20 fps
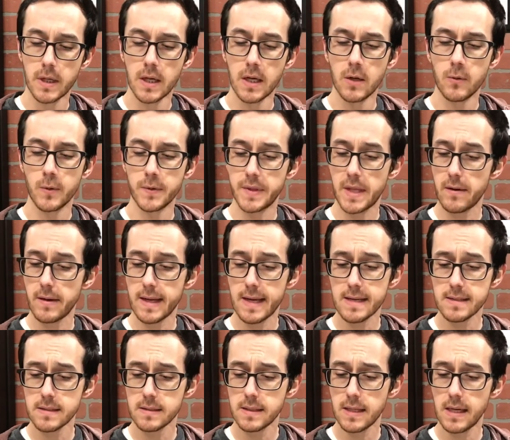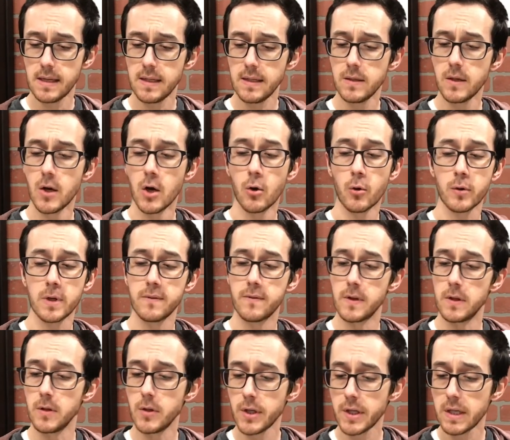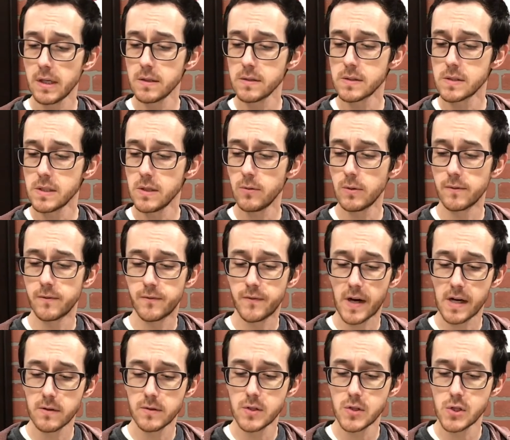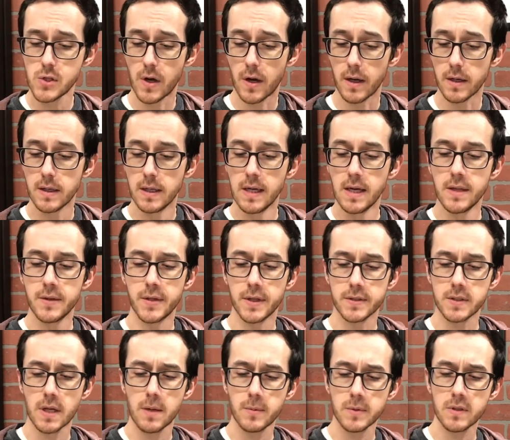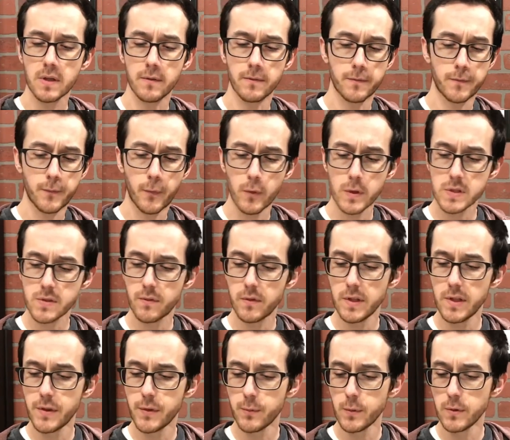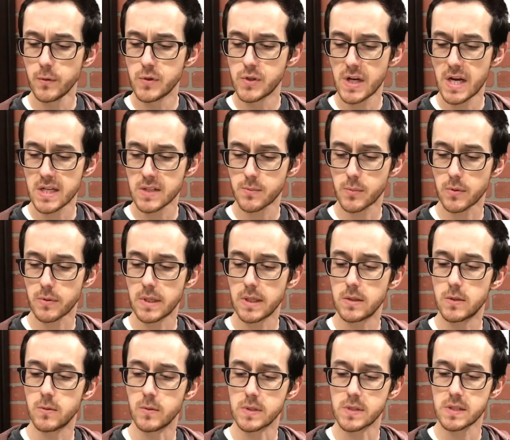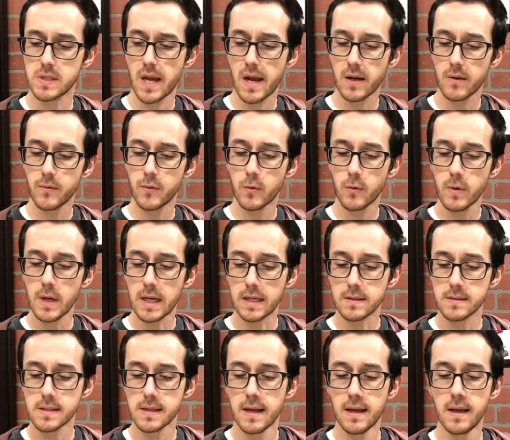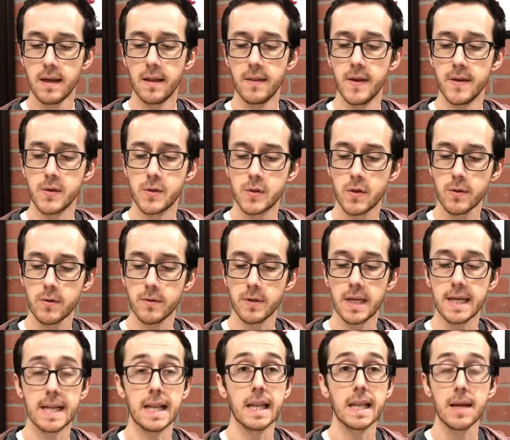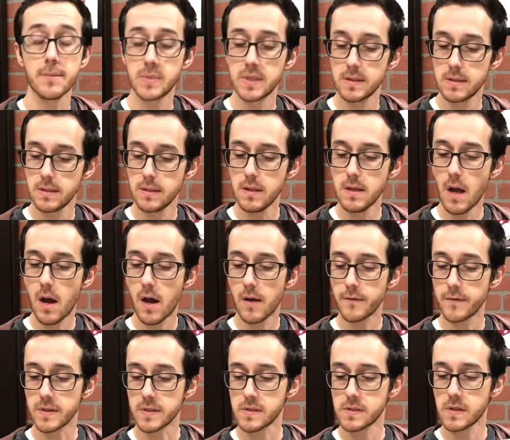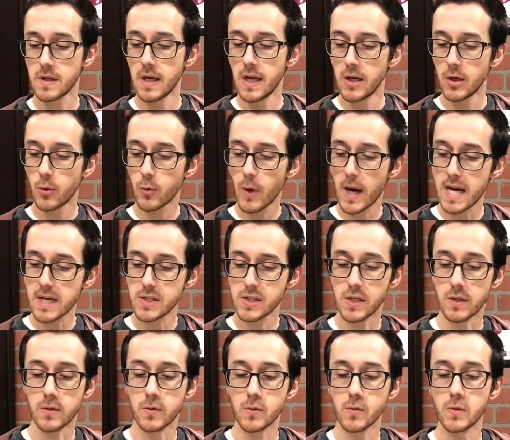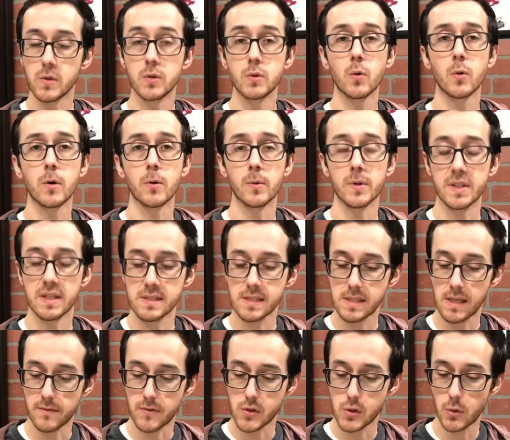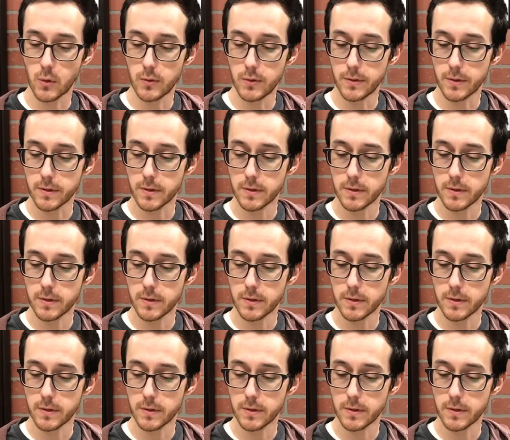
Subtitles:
Without hesitating or even looking to see who had fired the shot, the automaton forcefully threw Jasper into a stack of crates and then turned and leapt into the office, crashing through the door with its left shoulder.